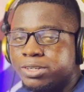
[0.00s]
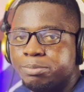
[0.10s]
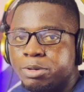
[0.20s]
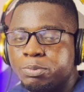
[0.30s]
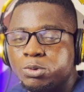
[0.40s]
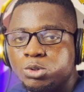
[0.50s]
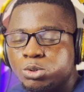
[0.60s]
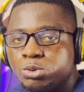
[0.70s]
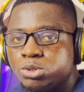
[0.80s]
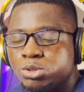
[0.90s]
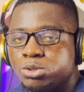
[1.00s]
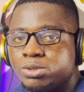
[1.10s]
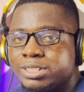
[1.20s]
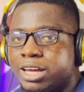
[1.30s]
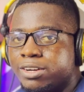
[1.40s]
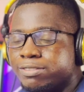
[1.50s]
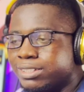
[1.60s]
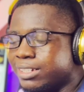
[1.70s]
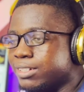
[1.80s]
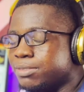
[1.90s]
people use to do this kind of
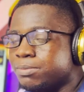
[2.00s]
thing